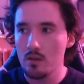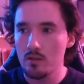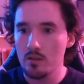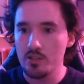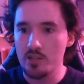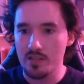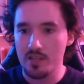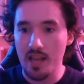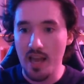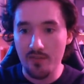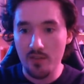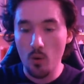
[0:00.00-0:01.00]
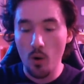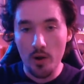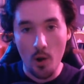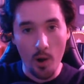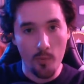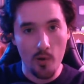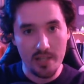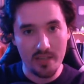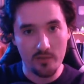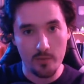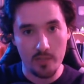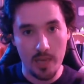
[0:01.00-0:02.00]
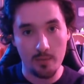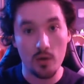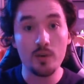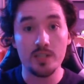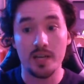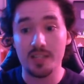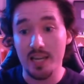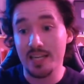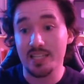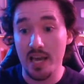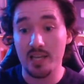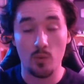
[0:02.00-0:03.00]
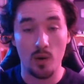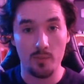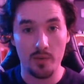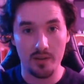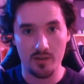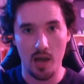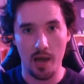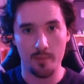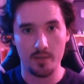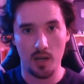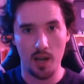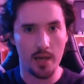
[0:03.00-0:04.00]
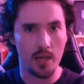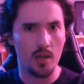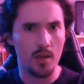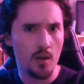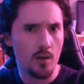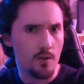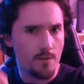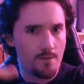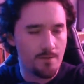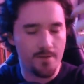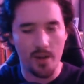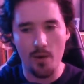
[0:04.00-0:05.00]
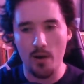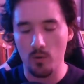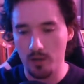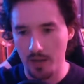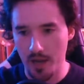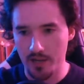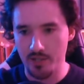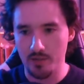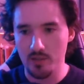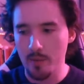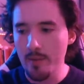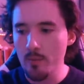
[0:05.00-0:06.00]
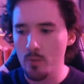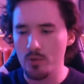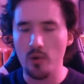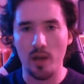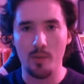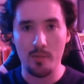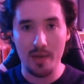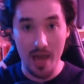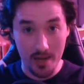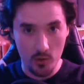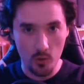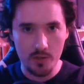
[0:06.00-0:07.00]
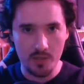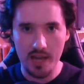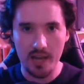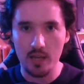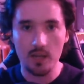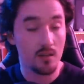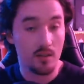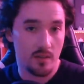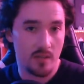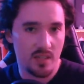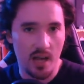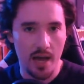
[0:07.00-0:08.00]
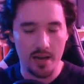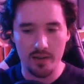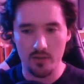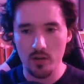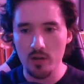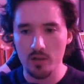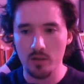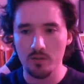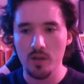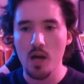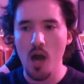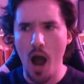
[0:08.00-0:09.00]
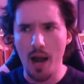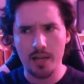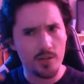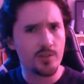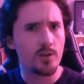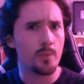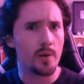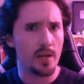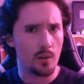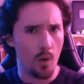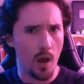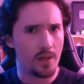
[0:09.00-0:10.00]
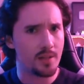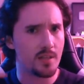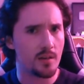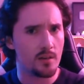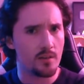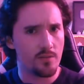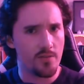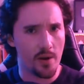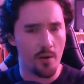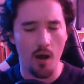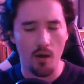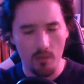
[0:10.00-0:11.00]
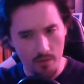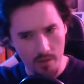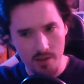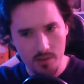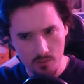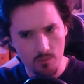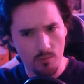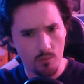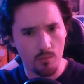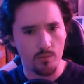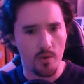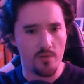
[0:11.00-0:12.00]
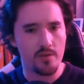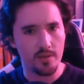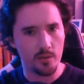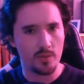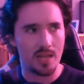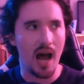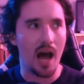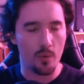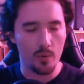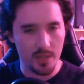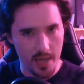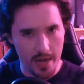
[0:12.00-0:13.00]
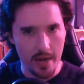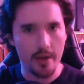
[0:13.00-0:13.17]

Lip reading: just that if you are not operating from the same context, it takes quite a bit of time to like figure out all the connections. So people were talking about me endorsing this guy I'd never heard of, and it just took me a little while to figure out that's what they're referring to was that I was in